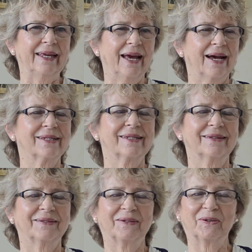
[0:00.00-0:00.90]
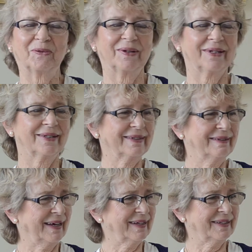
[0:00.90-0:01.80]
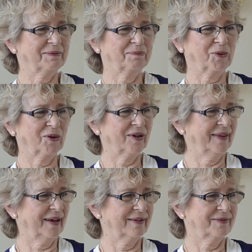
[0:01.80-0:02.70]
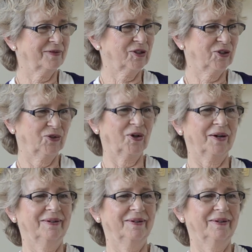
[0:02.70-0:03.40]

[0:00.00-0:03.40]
Yes. Oh, well, that's for sure.